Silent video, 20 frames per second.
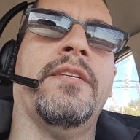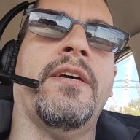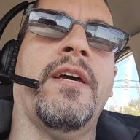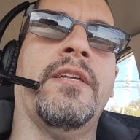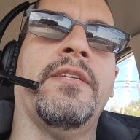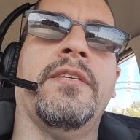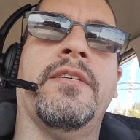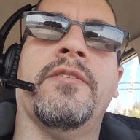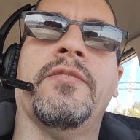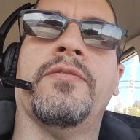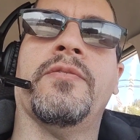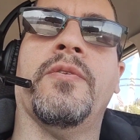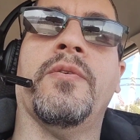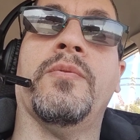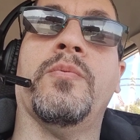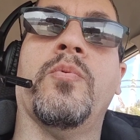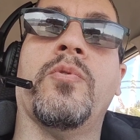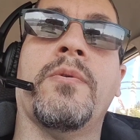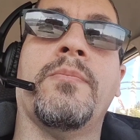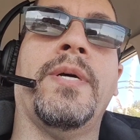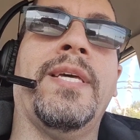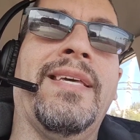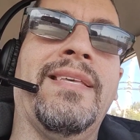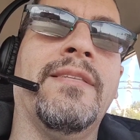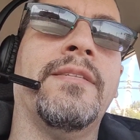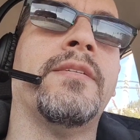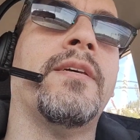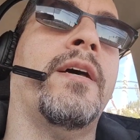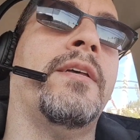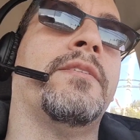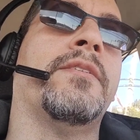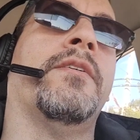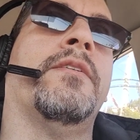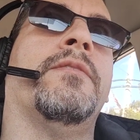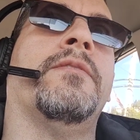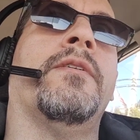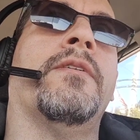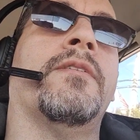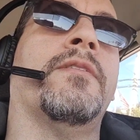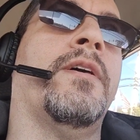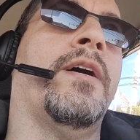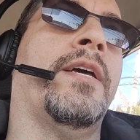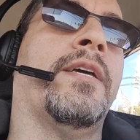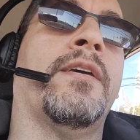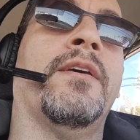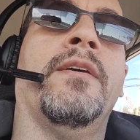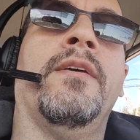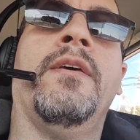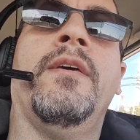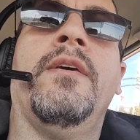90 years old, what are my insides going to look like?